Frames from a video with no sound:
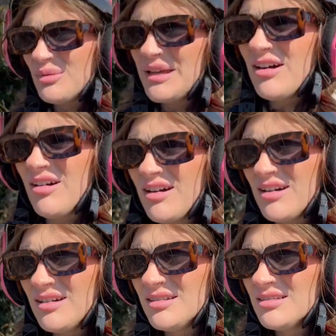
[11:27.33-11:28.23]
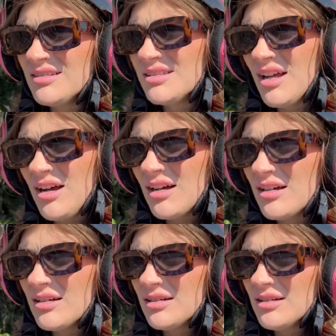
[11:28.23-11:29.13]
we are stuck
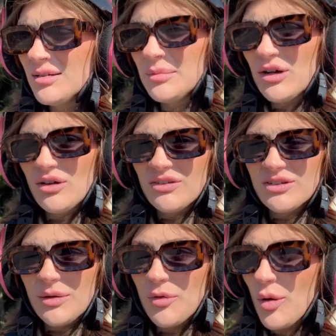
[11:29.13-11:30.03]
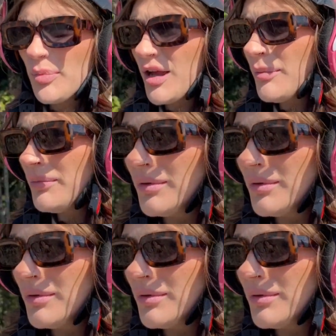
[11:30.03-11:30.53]
because there's a problem.